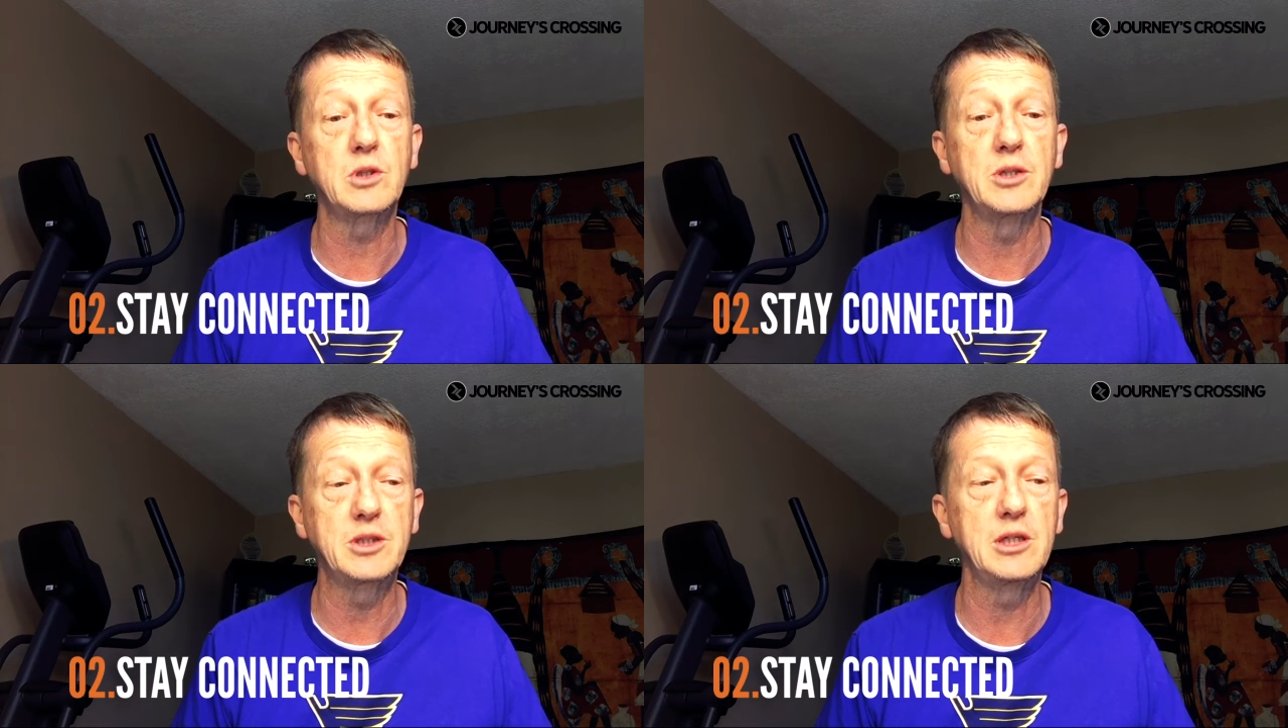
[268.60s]

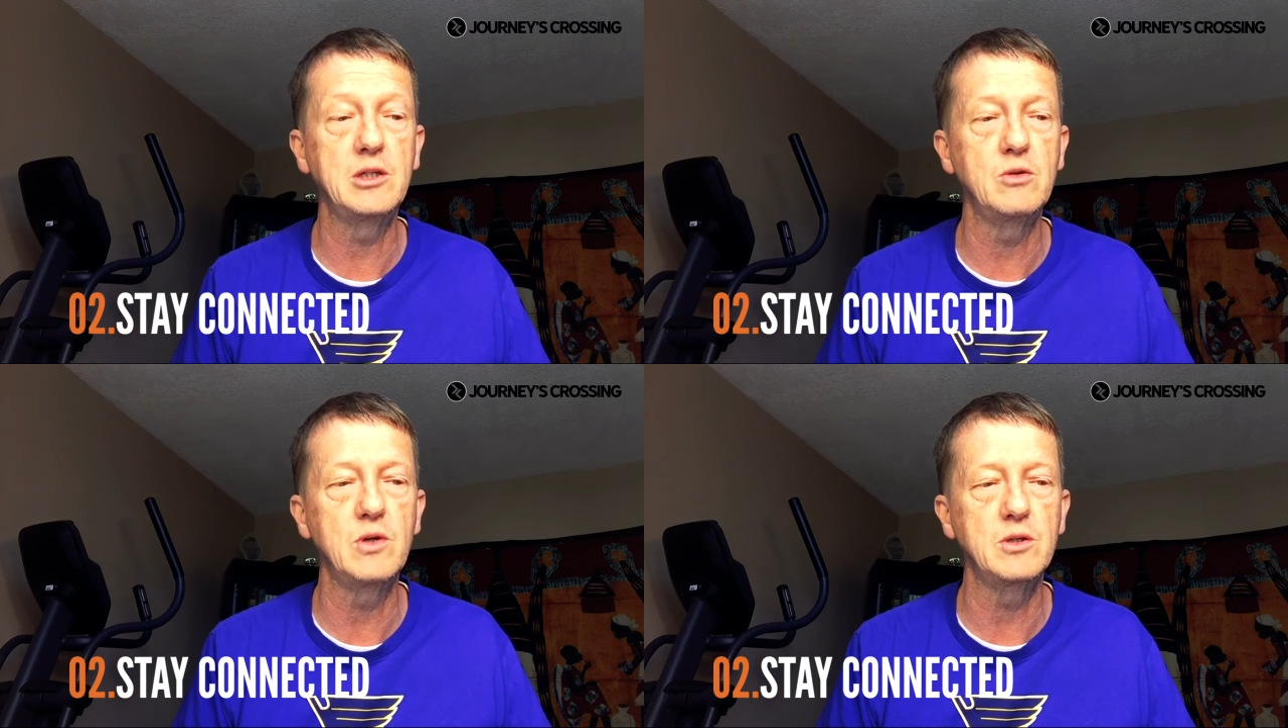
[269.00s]

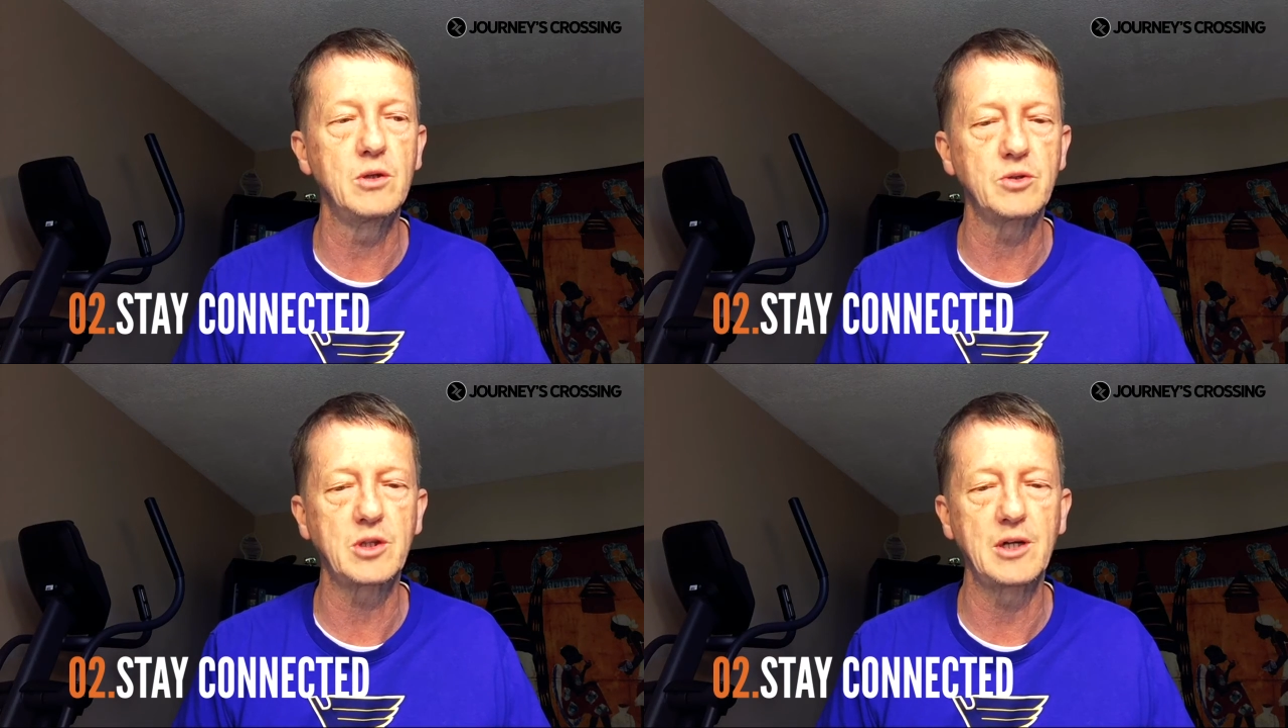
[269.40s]
continue in
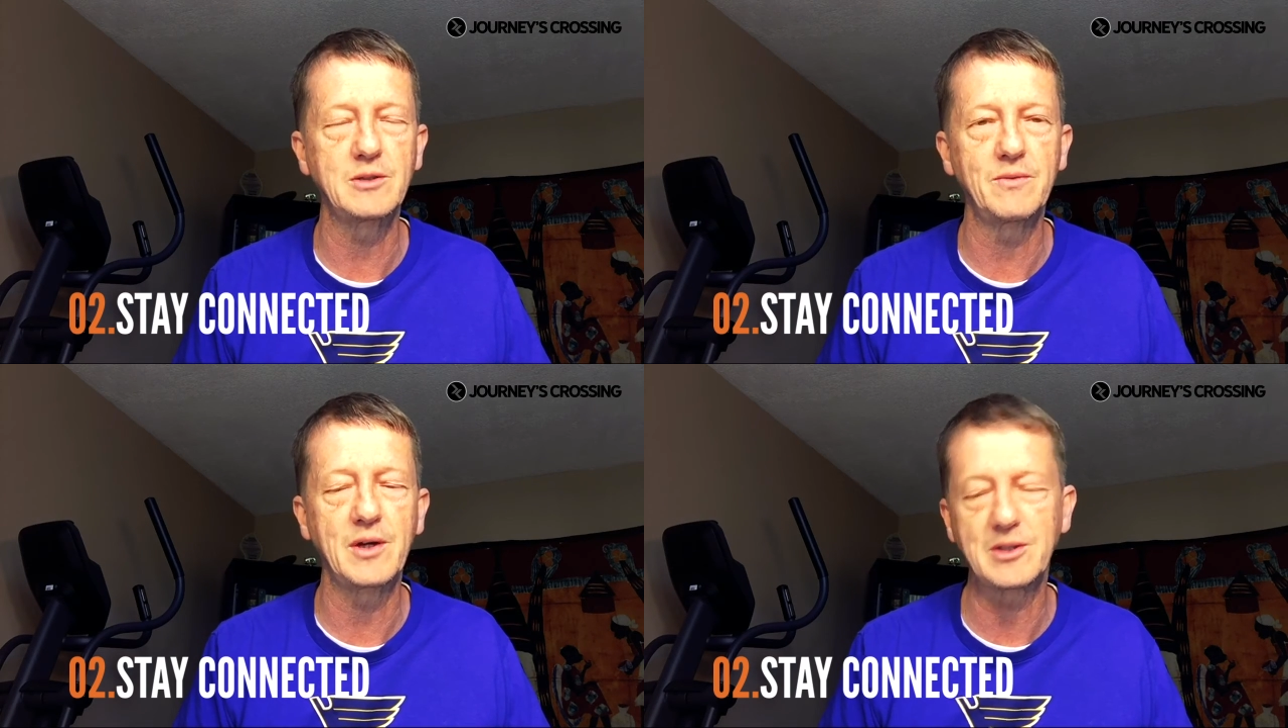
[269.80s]
those
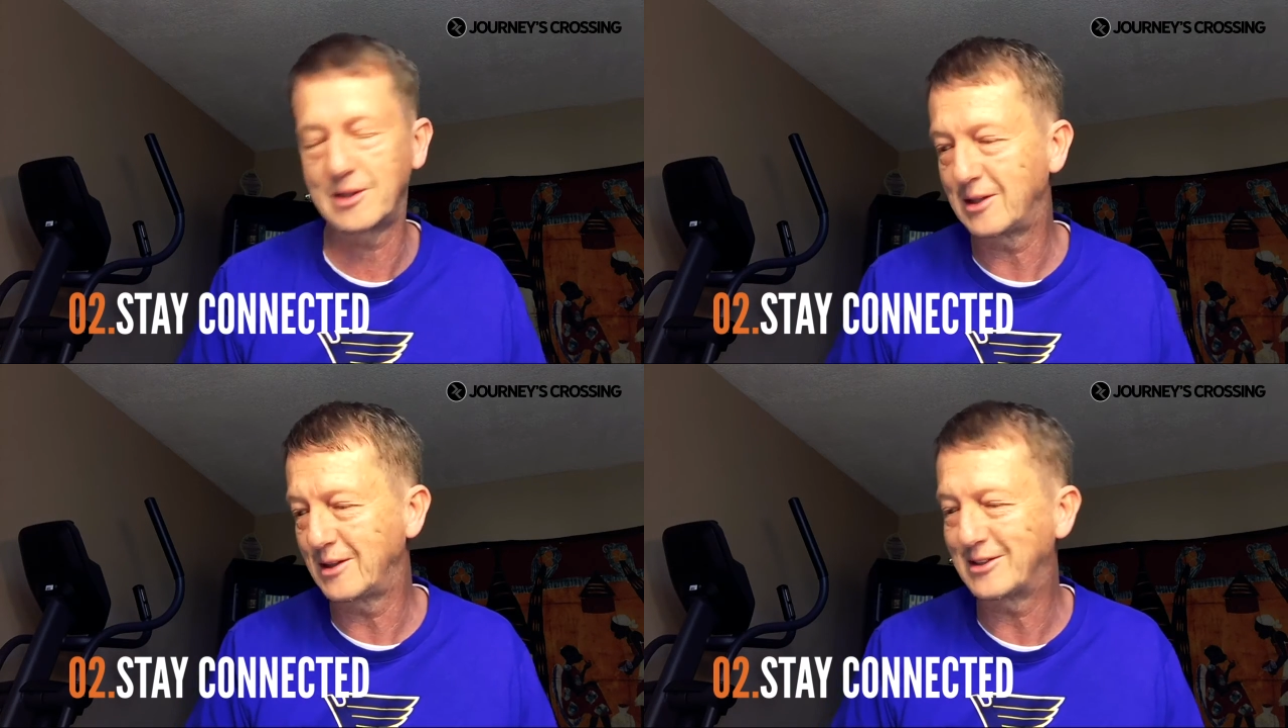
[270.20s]
kinds of things.
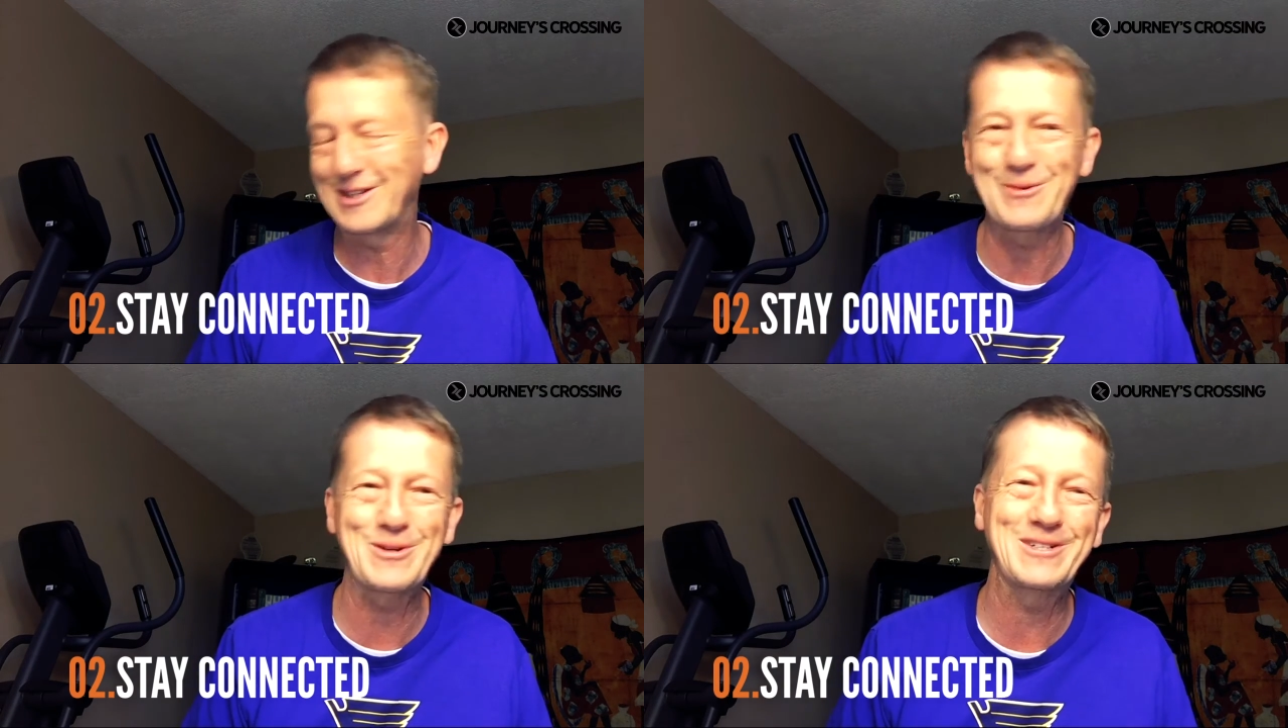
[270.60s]
It's
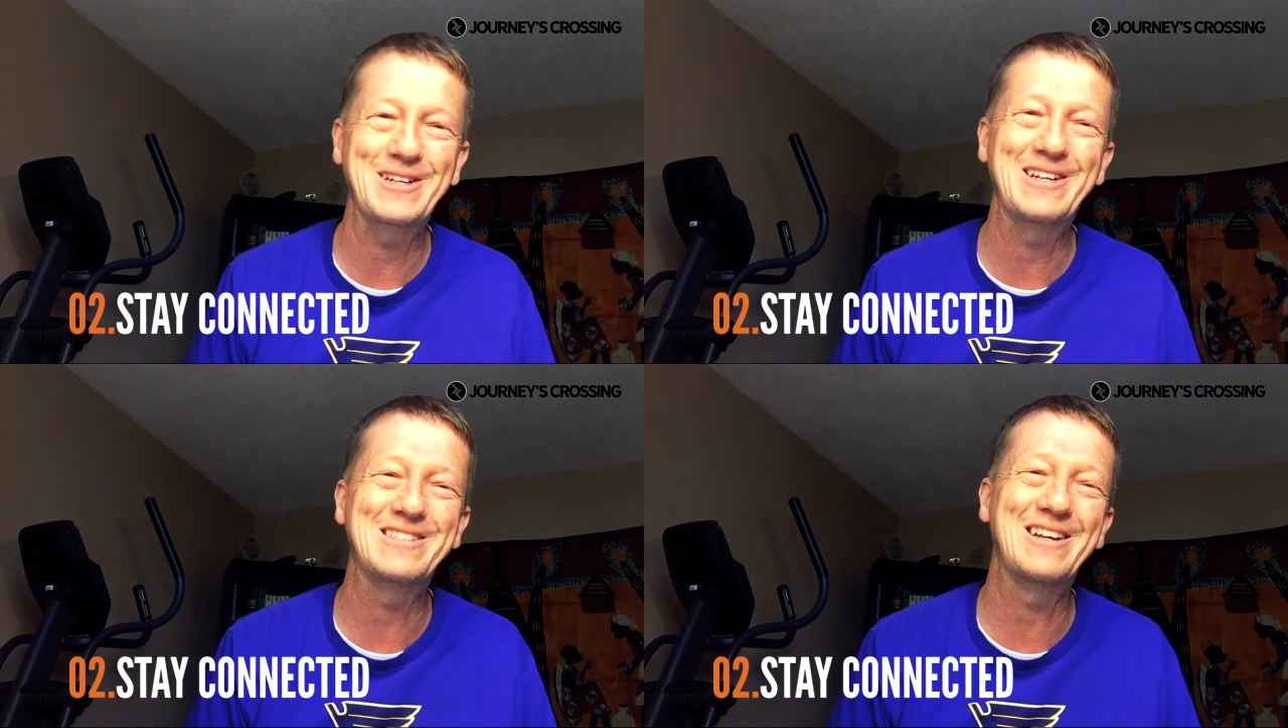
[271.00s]

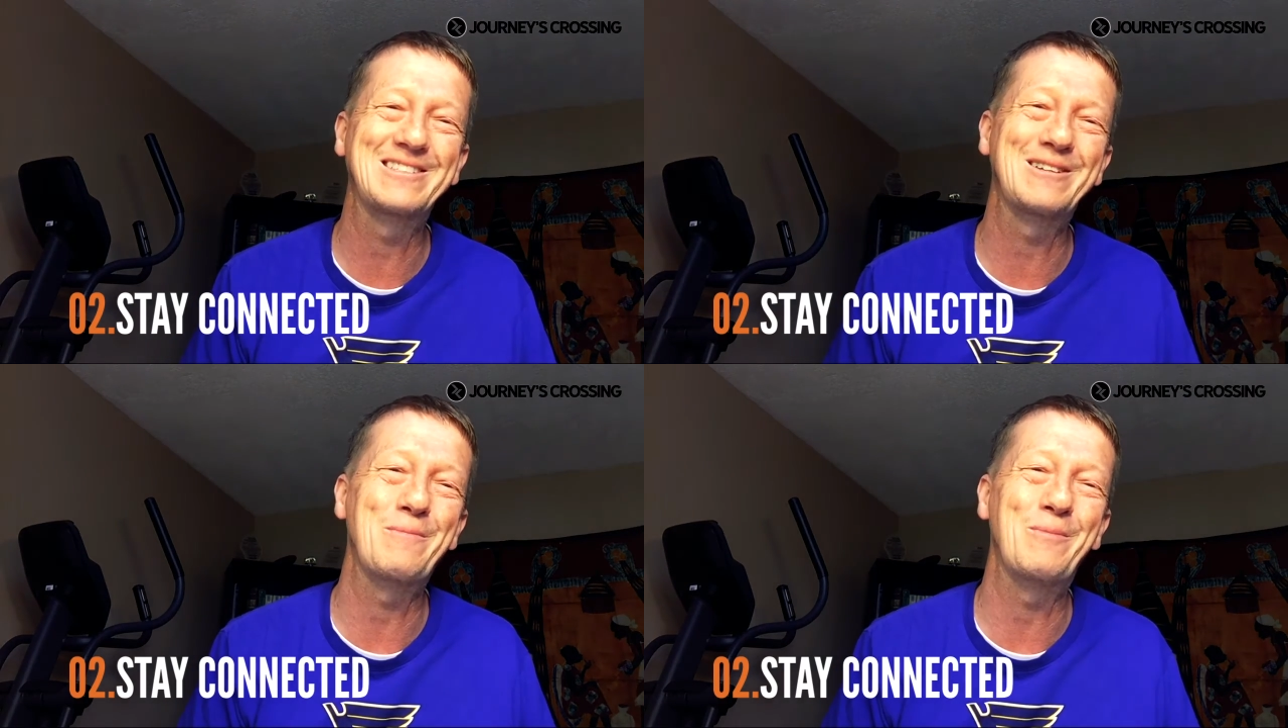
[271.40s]
interesting, he
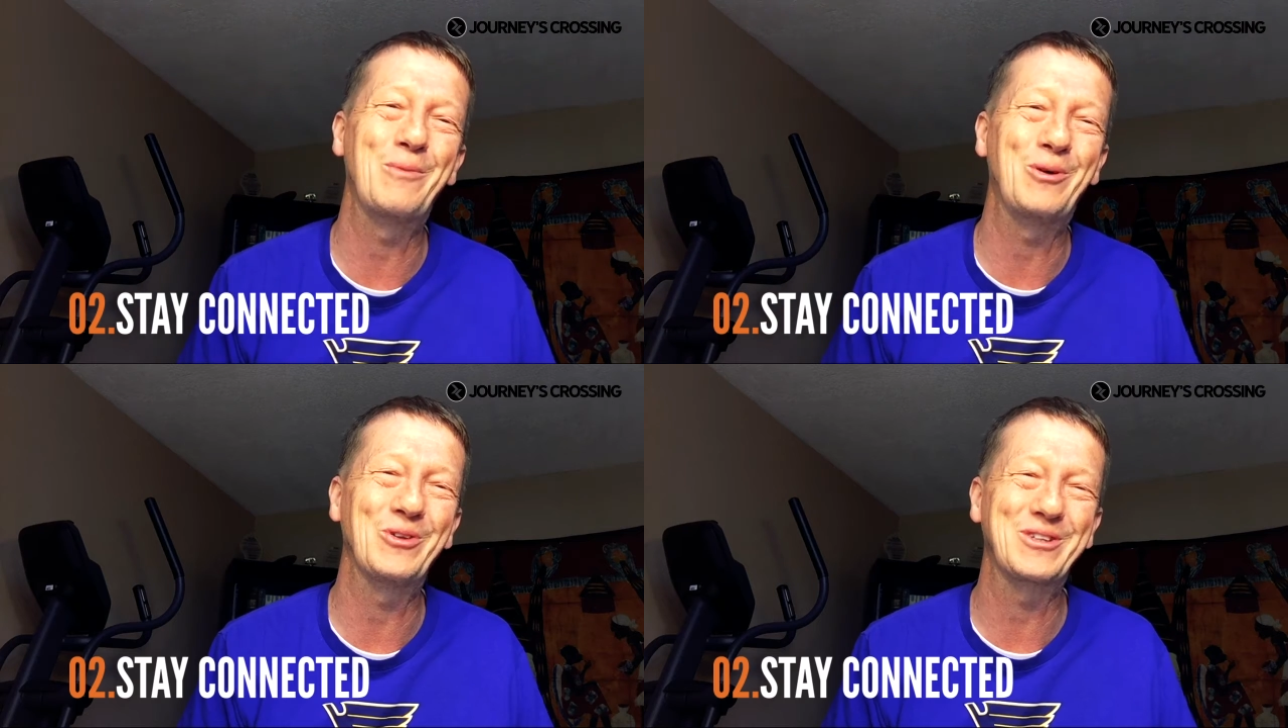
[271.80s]
says, to
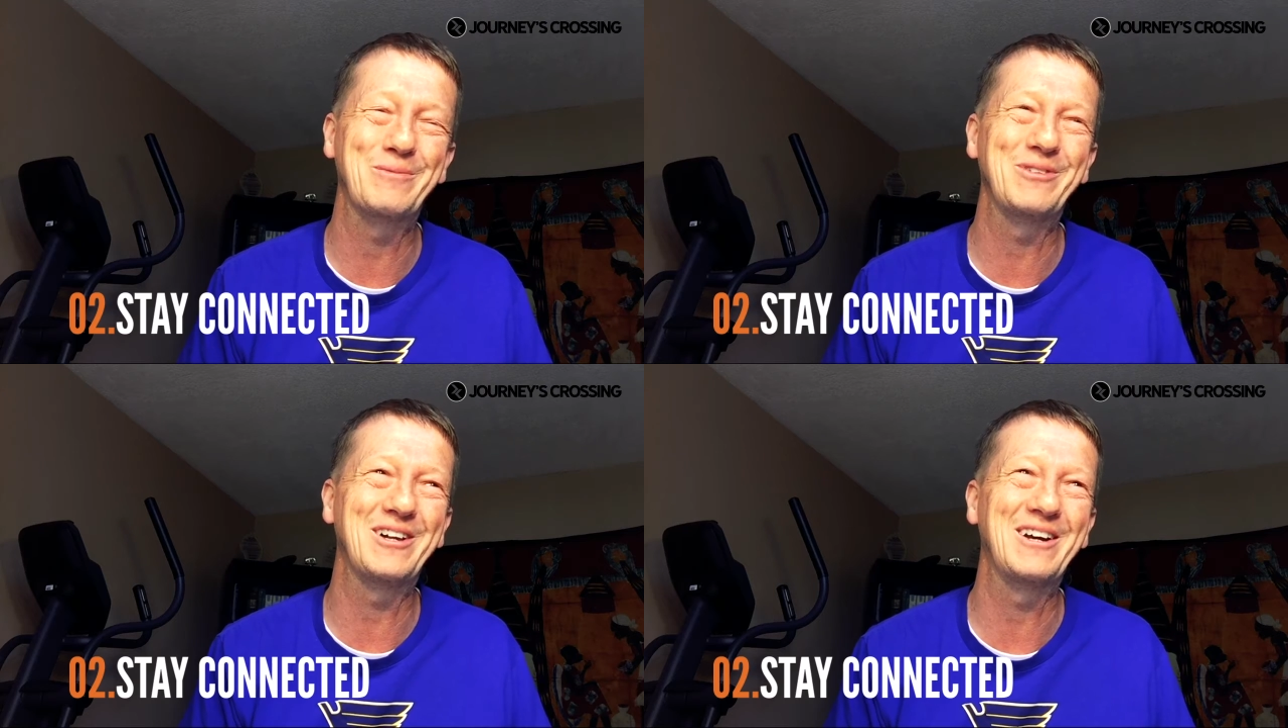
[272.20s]

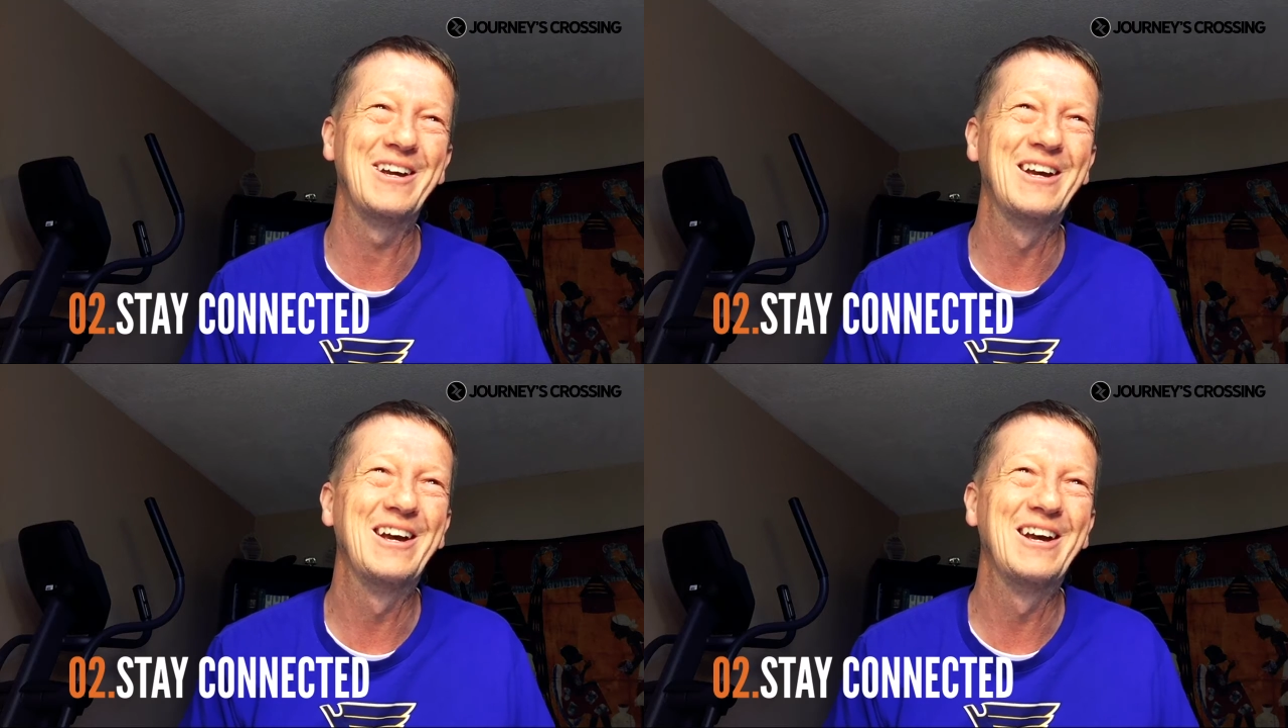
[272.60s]
multiply.